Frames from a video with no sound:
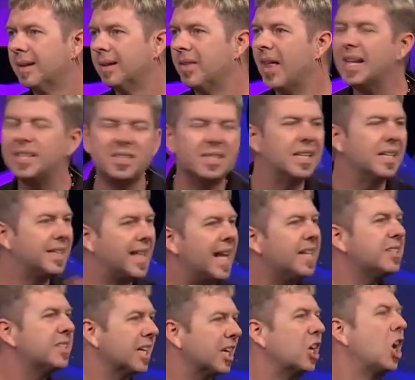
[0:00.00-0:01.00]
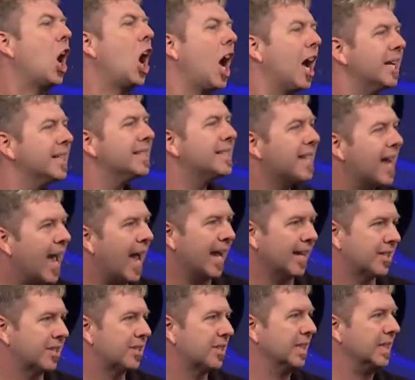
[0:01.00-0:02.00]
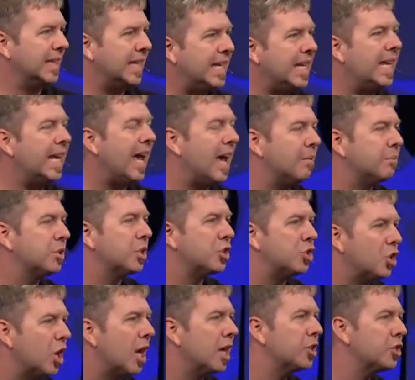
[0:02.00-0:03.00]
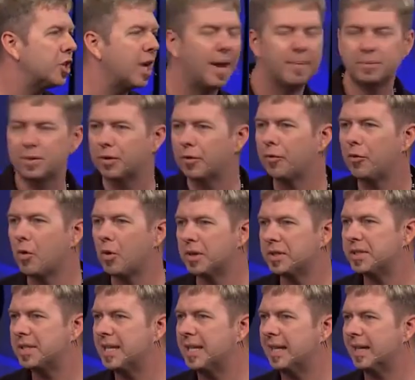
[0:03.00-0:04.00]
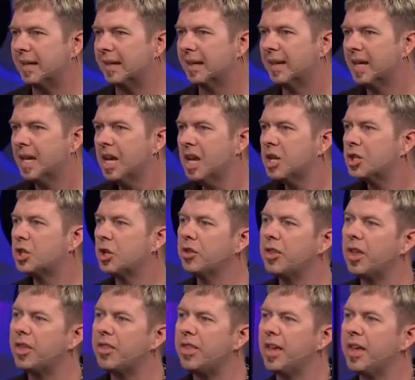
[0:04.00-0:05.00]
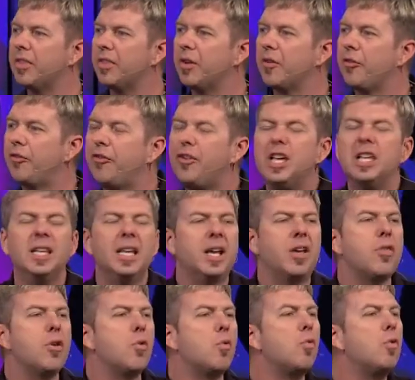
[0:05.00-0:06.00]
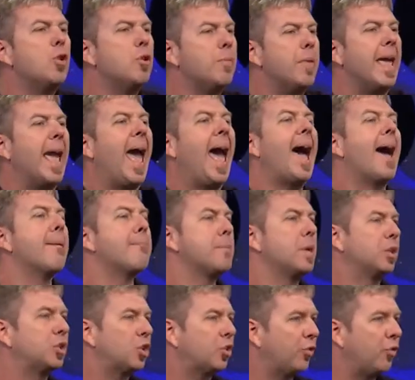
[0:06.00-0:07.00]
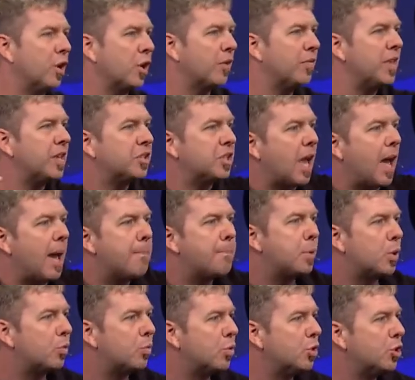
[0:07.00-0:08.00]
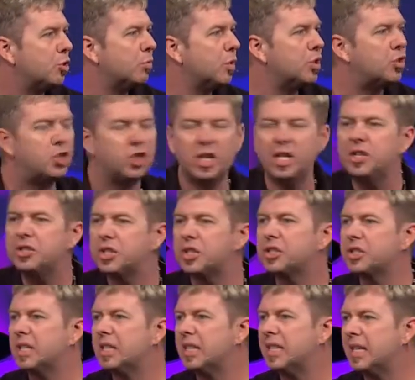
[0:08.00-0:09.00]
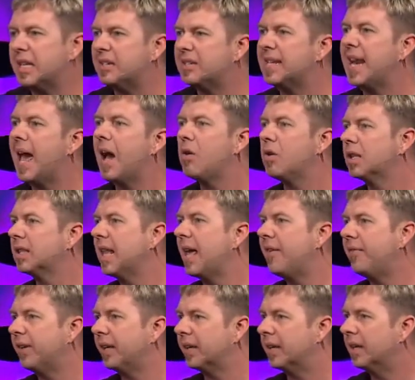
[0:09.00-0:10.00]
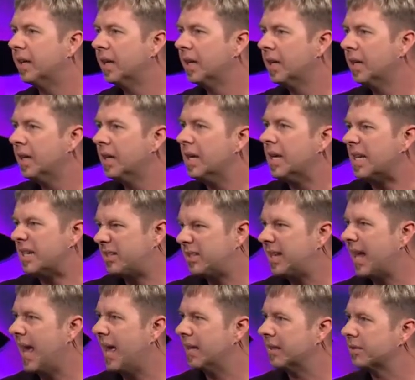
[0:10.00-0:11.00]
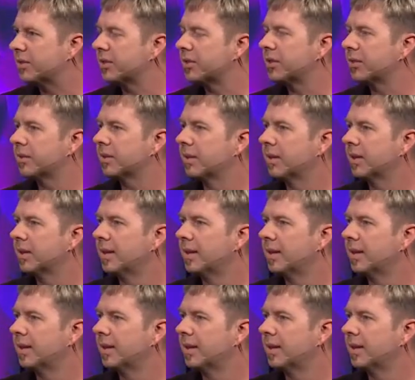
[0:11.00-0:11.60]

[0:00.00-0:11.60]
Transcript: That's the, that's the context leading up to John chapter 14. So the, the, the feeling in the room, the atmosphere in this upper room with Jesus and these now 11 is tense.